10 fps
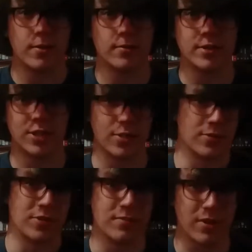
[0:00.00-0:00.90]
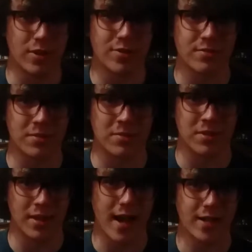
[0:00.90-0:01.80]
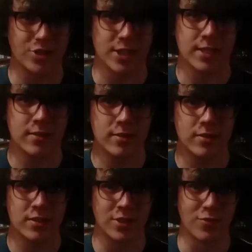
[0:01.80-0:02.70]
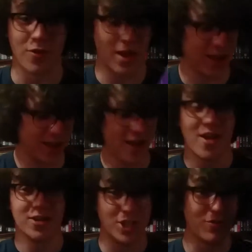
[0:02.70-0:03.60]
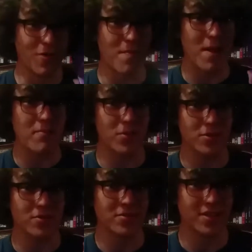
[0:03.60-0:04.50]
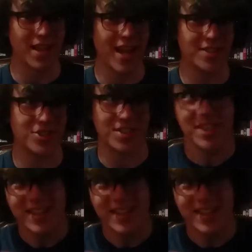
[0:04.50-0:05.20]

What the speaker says: learn the kanji, to remember the kanji.